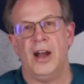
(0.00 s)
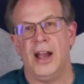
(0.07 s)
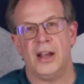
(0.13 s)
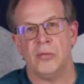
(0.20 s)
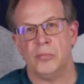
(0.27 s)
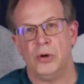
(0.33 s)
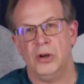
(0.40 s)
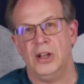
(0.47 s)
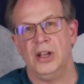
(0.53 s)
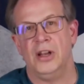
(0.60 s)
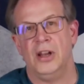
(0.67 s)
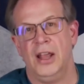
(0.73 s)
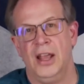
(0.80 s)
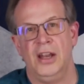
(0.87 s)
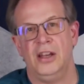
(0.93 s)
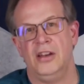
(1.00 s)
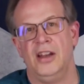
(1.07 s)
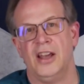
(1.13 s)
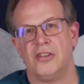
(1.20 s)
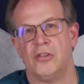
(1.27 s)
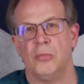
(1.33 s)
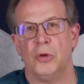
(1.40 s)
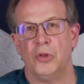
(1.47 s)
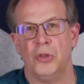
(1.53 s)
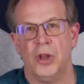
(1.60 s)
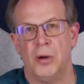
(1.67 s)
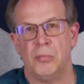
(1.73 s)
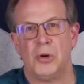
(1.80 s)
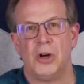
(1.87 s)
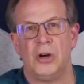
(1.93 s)
I can put in any decimal
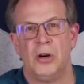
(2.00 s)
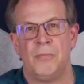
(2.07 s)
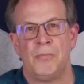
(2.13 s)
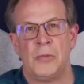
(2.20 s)
number.